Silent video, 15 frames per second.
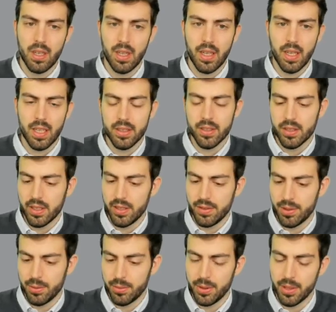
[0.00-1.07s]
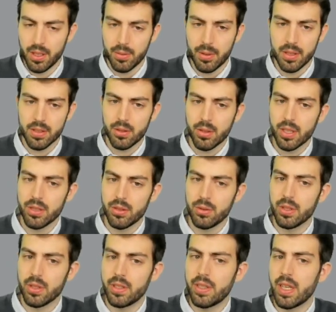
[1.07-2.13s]
And if you really want, you can do
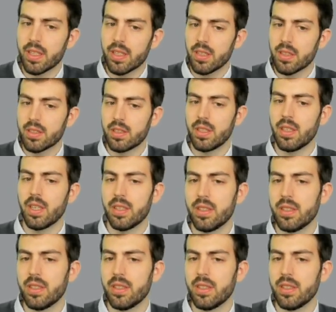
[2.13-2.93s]
the die casting and the